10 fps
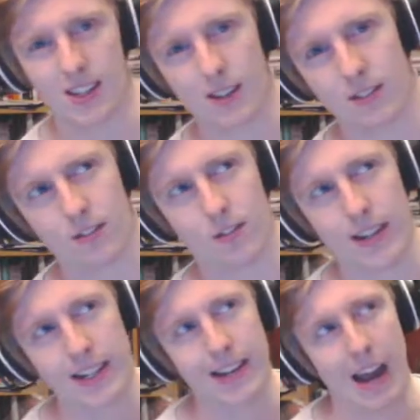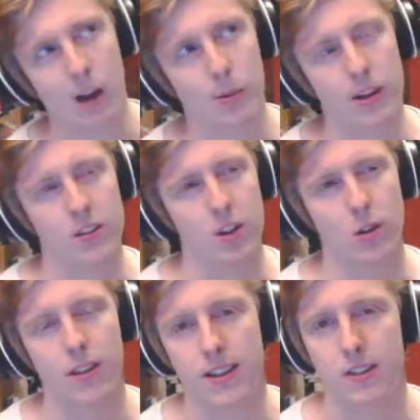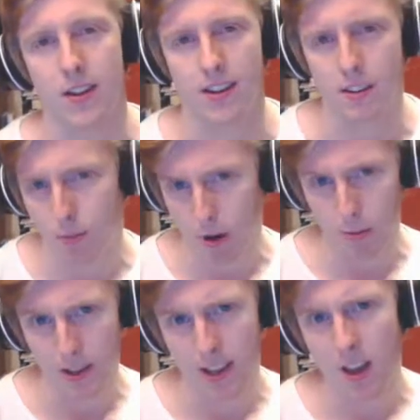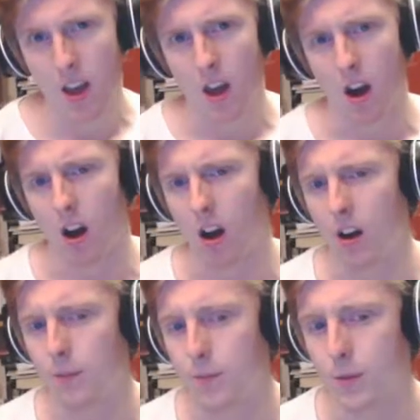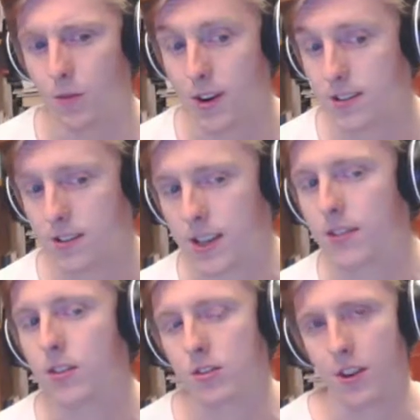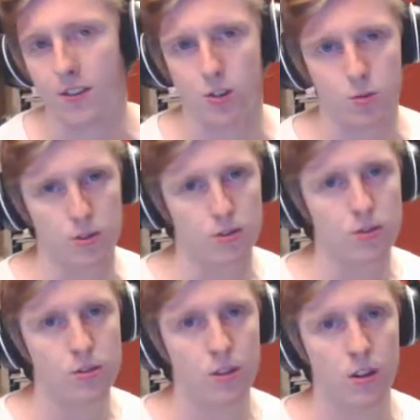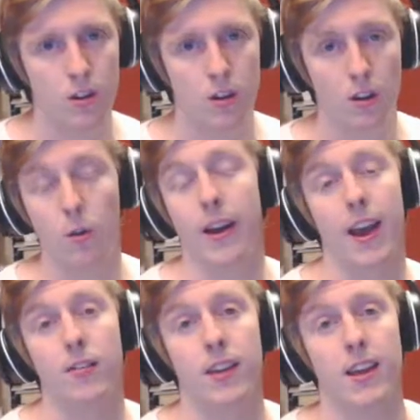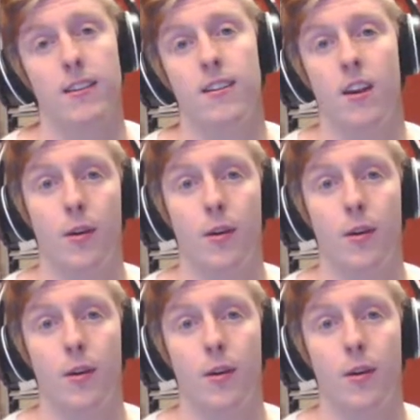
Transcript: even really now, because the only things I've edited properly are the Resident Evil series was quite heavily edited.